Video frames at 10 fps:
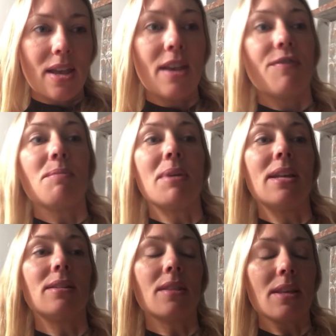if it
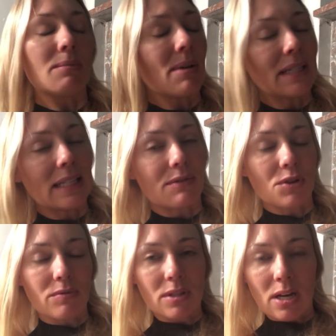means that there's money left
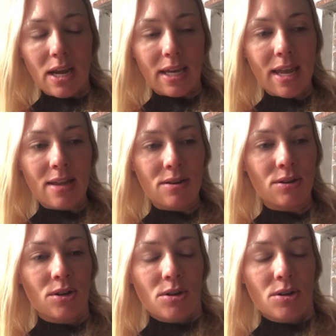over that I can